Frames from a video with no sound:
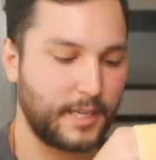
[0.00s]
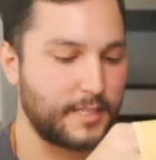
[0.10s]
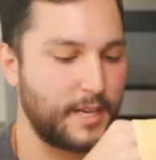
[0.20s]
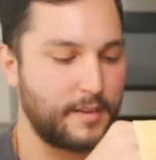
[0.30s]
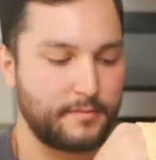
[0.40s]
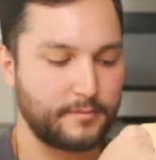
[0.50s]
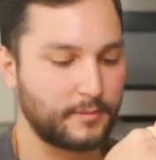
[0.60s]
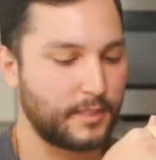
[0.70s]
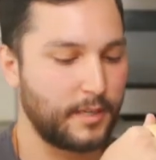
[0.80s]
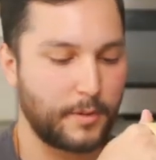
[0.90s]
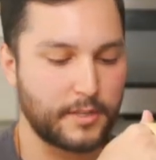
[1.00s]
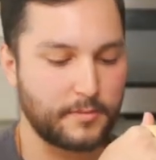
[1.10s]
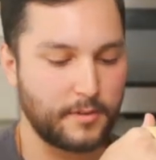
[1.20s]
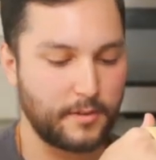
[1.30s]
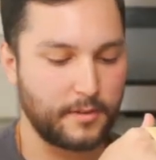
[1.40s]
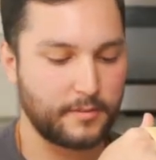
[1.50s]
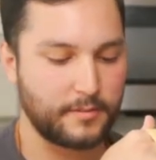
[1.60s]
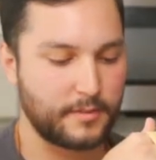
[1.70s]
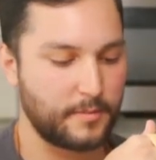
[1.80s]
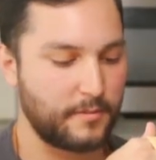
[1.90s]
I said, get a pasta roller,
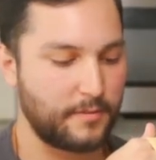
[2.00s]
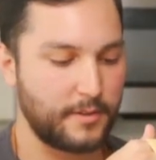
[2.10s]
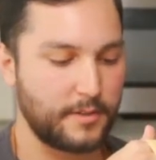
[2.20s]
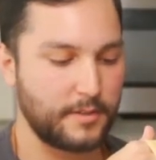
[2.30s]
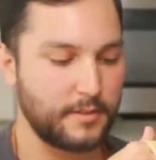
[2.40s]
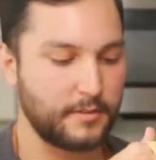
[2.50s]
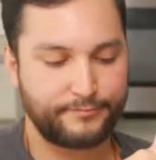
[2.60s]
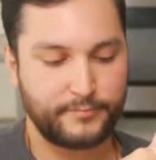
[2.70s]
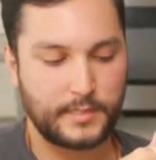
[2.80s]
something fun to do,